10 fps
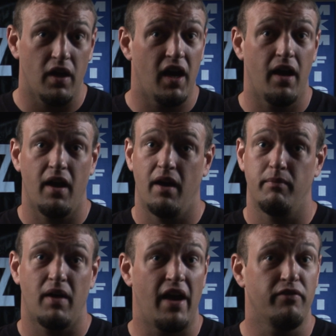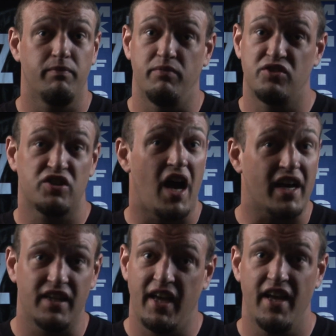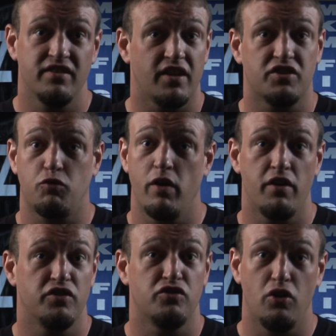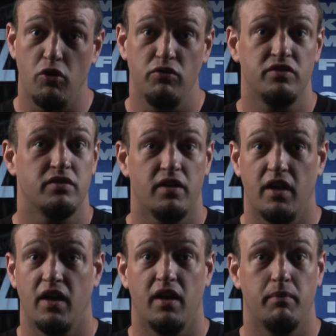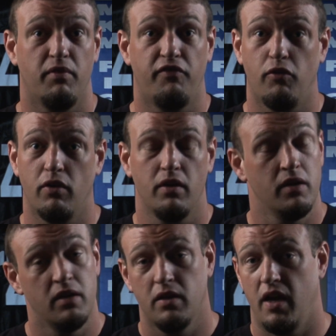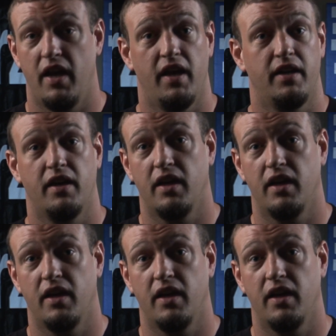I've socked Gaines like square in his nose before, and